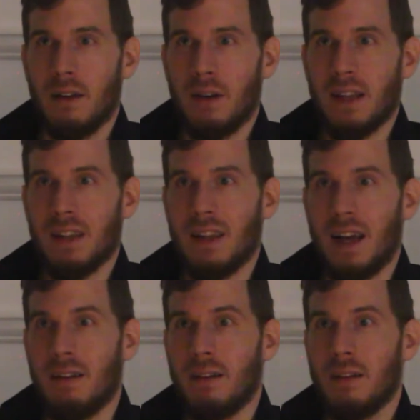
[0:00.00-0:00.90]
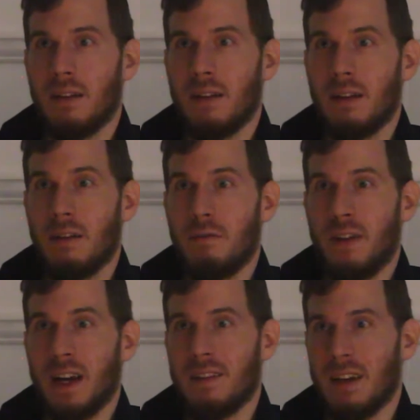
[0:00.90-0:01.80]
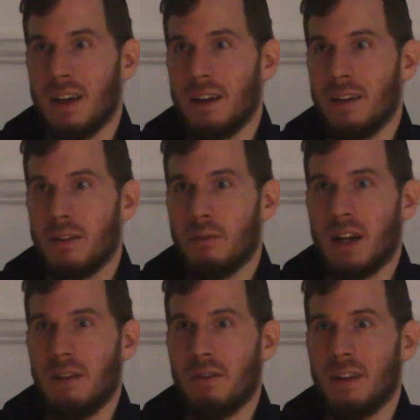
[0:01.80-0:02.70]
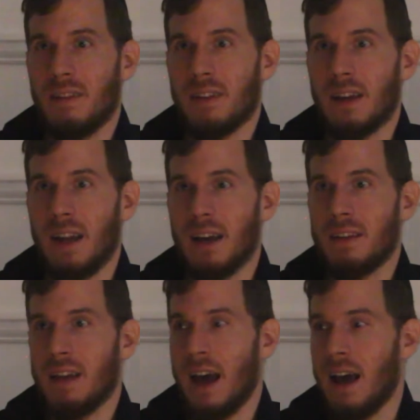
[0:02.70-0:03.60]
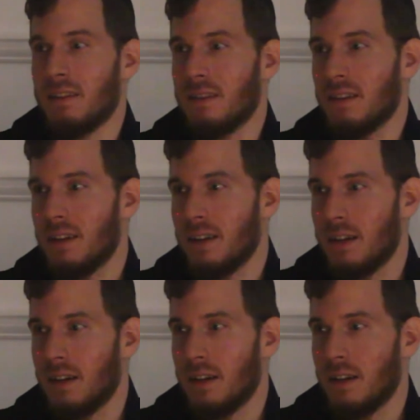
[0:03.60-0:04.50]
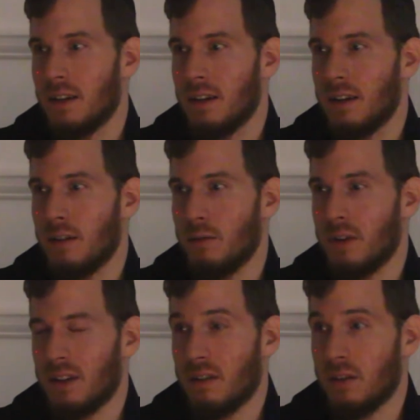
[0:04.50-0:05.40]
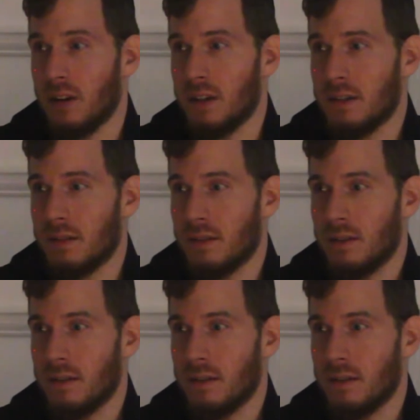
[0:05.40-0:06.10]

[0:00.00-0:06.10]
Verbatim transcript: rather than fixing whatever disconnect he has with his source,